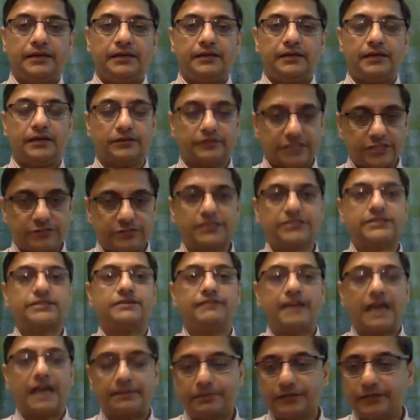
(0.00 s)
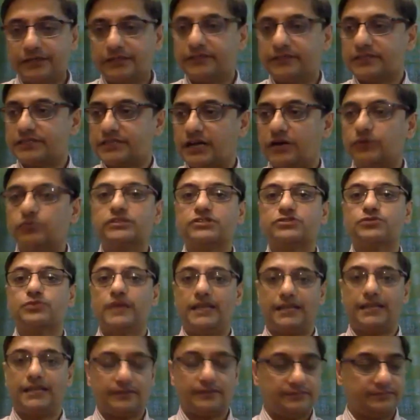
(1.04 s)
Now, this must have happened in the South as
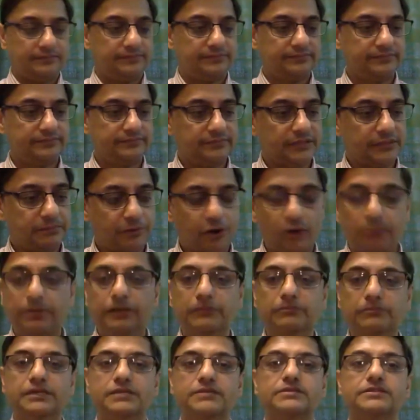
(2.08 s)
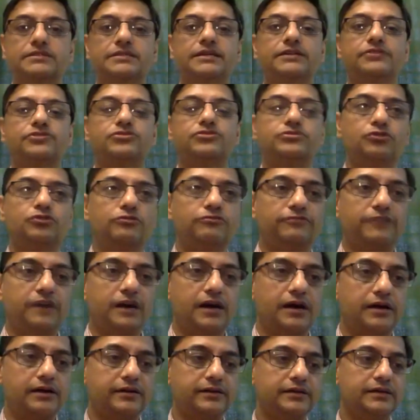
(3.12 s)
well. The problem is that so
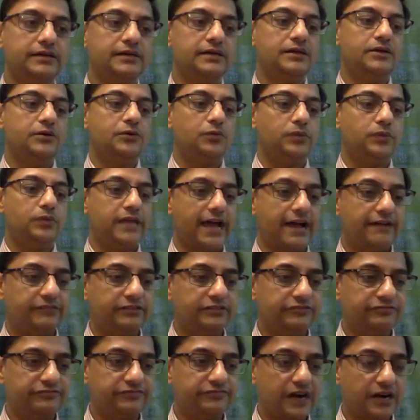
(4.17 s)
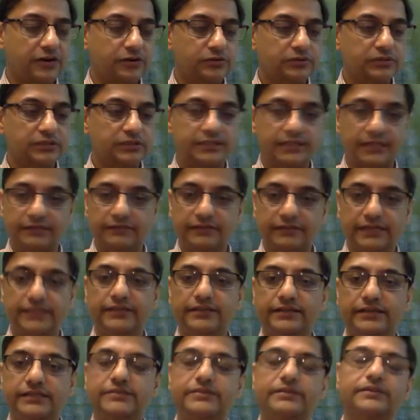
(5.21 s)
far, we haven't found till very
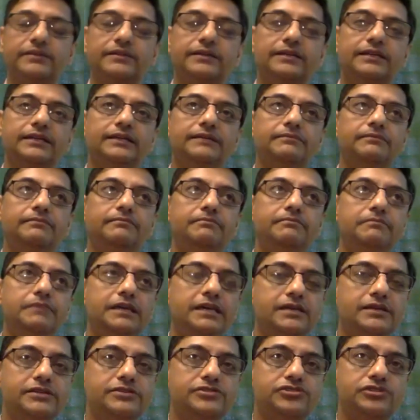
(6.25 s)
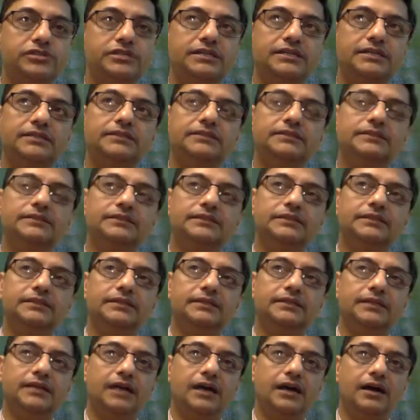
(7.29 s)
recently major
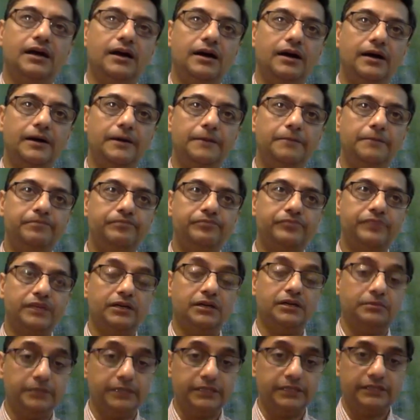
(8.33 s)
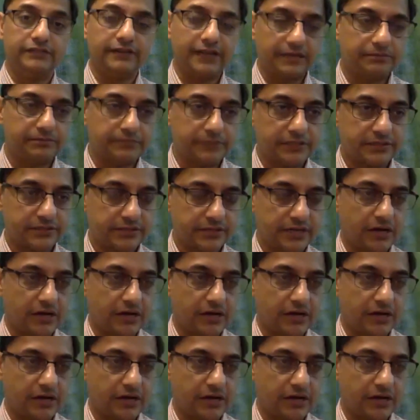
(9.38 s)
um, urban developments.